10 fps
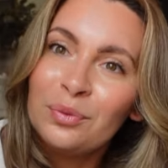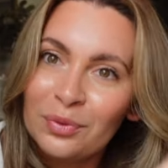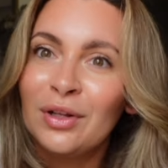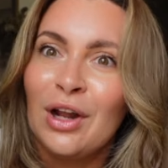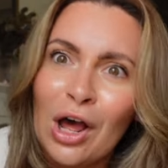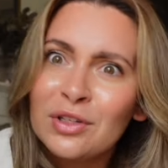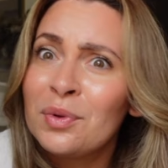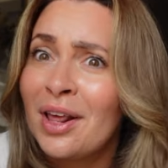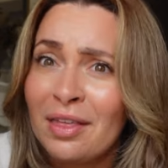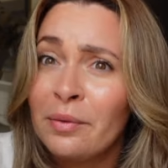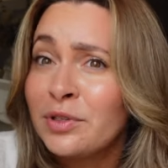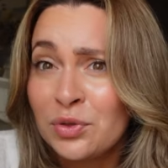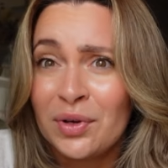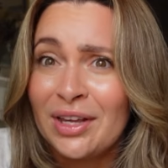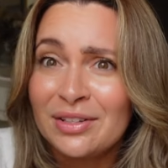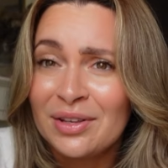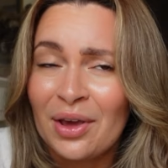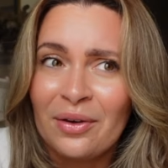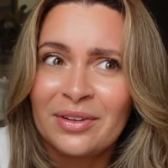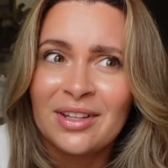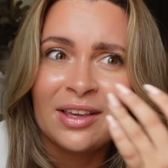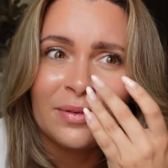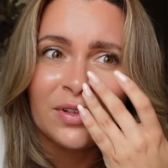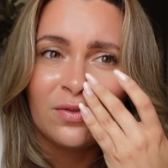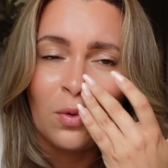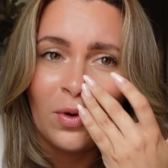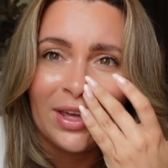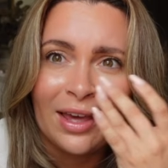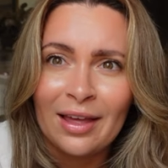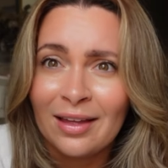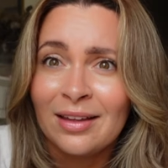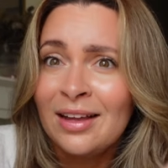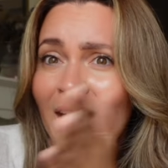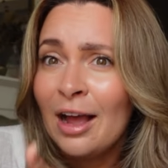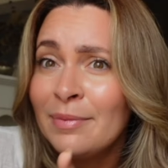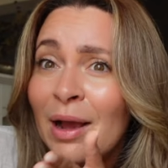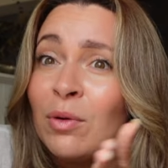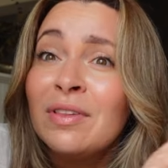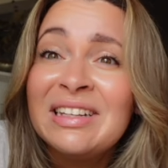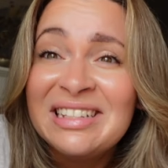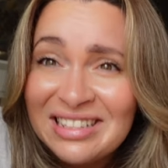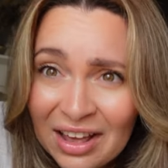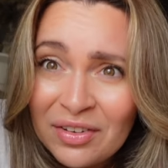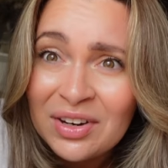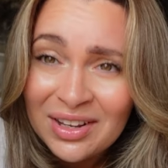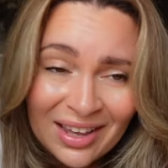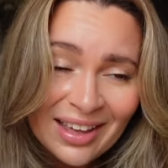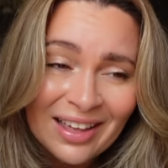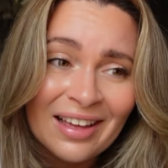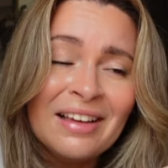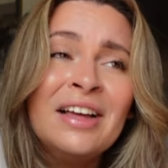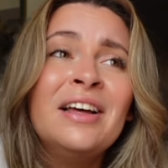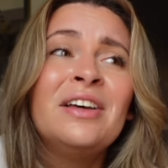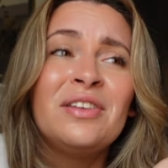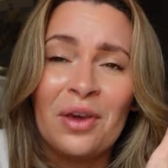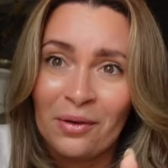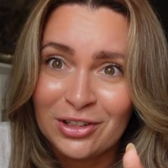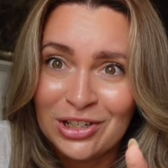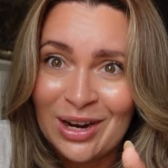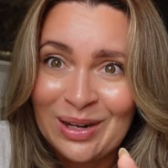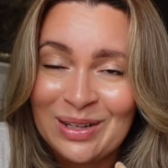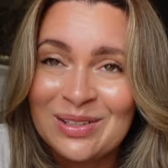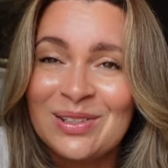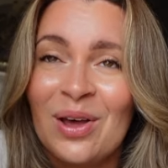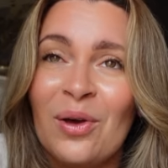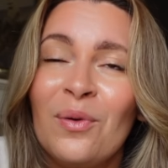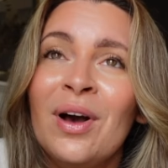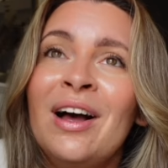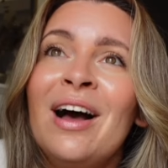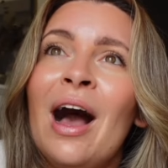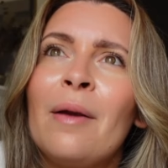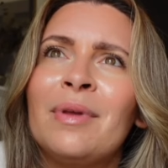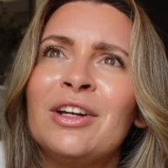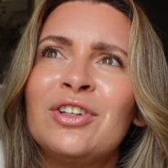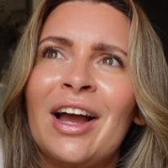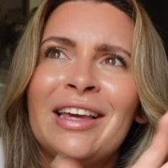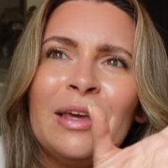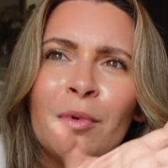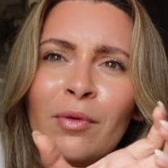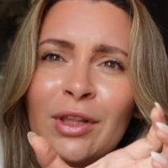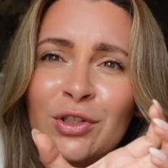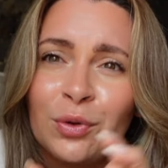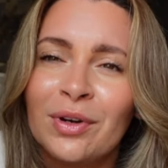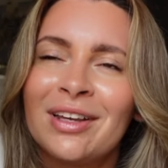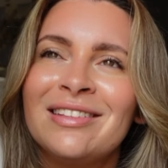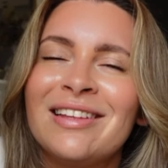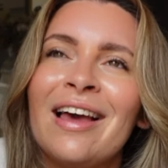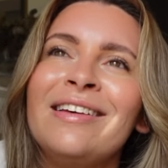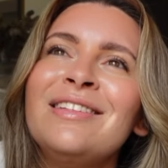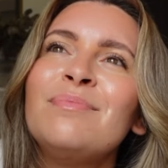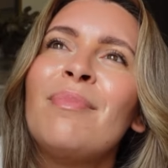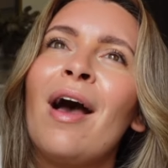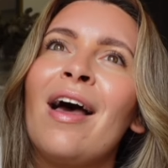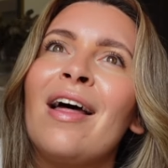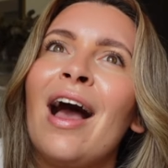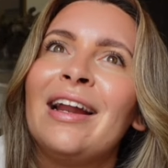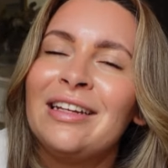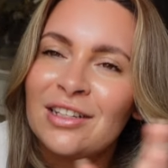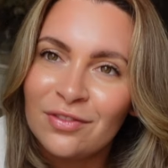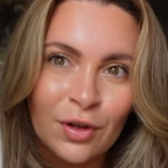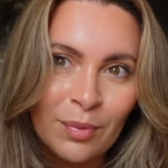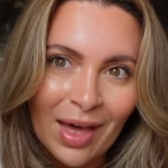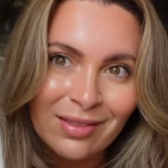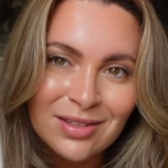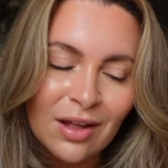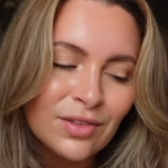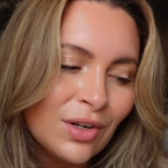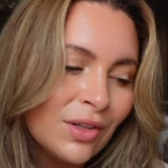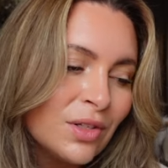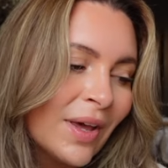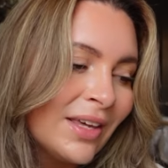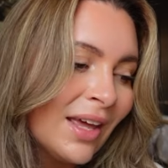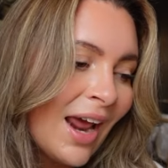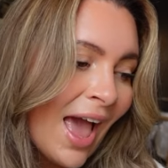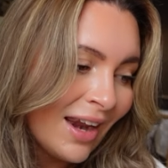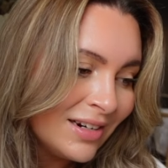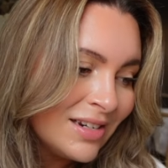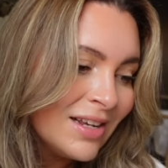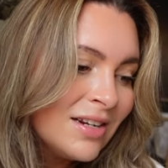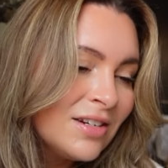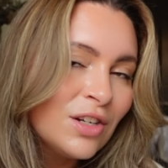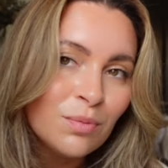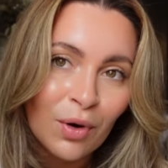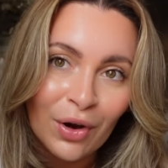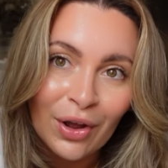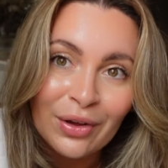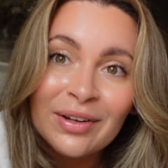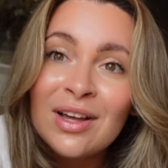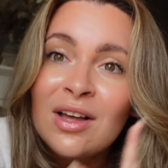the last one I think was 3 years ago, because I think it was a 4 year. I'm now on the 7 year yoga journey, so I'm gonna try and keep it really short and concise, but I need to film that this afternoon so I can get it edited tomorrow.